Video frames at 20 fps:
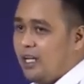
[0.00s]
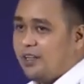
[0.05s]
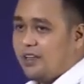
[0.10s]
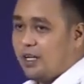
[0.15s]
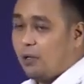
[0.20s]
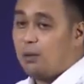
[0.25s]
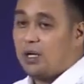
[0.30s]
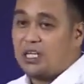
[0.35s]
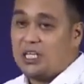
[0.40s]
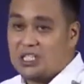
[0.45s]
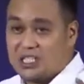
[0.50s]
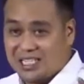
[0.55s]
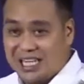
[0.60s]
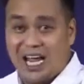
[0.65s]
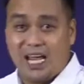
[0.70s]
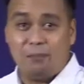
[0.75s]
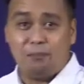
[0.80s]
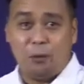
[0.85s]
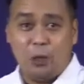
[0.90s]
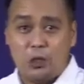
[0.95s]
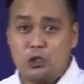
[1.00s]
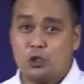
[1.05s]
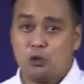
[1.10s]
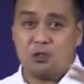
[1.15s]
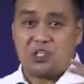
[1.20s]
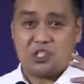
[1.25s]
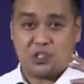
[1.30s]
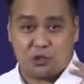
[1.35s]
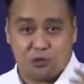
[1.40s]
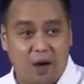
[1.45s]
There were disciples who
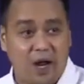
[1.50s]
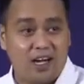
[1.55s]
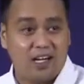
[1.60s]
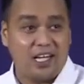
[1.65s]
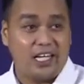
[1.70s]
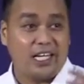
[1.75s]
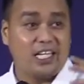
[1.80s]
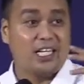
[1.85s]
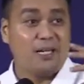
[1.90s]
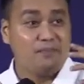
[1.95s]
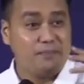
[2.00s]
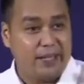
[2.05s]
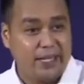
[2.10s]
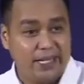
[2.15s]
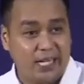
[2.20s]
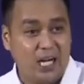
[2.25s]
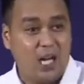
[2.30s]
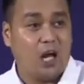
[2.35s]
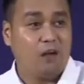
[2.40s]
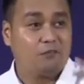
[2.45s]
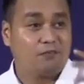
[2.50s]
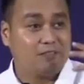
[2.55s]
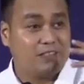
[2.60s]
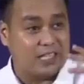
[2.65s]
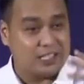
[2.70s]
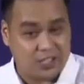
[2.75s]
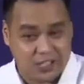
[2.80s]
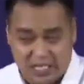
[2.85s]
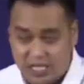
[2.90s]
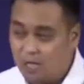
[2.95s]
were struggling in the middle of
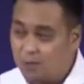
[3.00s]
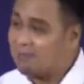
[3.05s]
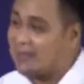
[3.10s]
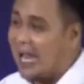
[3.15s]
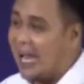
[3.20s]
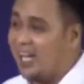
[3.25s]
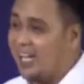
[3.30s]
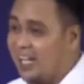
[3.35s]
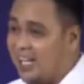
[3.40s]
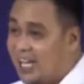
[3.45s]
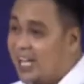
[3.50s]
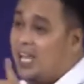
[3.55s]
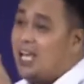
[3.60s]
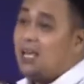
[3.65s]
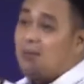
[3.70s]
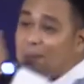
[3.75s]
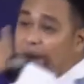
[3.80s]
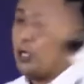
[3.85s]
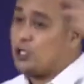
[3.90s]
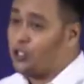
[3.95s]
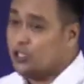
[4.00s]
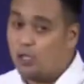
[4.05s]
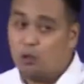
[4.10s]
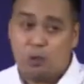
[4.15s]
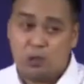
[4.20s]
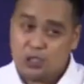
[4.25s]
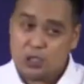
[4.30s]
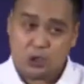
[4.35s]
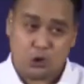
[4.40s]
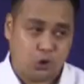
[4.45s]
the Sea of Galilee because there
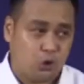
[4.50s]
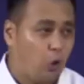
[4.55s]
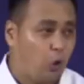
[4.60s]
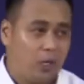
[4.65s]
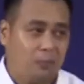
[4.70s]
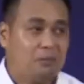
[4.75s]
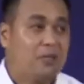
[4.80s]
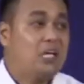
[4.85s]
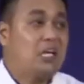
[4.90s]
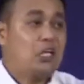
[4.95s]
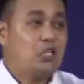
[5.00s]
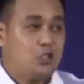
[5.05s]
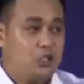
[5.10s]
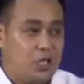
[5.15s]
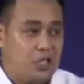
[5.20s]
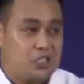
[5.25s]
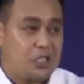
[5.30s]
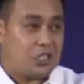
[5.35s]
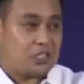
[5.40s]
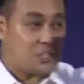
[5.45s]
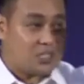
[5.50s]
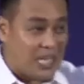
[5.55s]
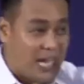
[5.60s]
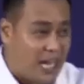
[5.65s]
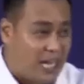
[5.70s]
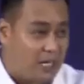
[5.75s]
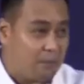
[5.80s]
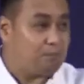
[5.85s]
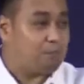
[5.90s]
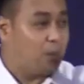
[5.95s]
was a storm. Jesus
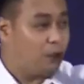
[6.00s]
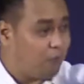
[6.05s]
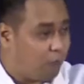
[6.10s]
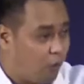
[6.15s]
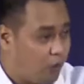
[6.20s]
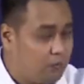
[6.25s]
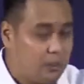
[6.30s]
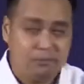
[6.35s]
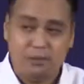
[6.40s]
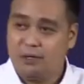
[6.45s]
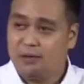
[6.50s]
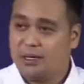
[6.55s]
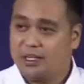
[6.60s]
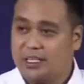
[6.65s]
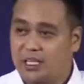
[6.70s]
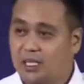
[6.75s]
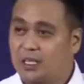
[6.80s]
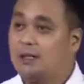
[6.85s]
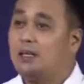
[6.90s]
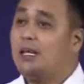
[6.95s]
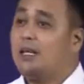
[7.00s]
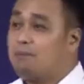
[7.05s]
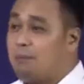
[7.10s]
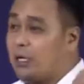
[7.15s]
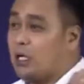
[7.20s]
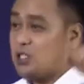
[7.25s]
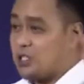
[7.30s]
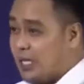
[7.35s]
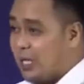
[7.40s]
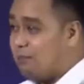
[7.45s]
came, performed a miracle
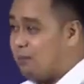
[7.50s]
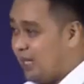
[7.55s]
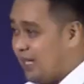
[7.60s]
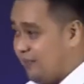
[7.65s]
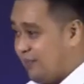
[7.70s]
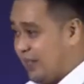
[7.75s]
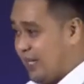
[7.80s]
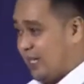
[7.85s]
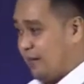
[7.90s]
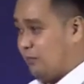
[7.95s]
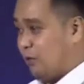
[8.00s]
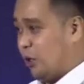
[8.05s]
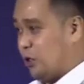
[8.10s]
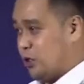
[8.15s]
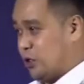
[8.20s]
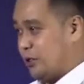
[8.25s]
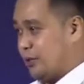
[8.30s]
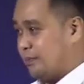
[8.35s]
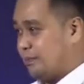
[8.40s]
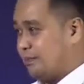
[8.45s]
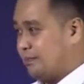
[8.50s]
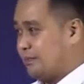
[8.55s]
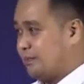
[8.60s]
because they believe in him also.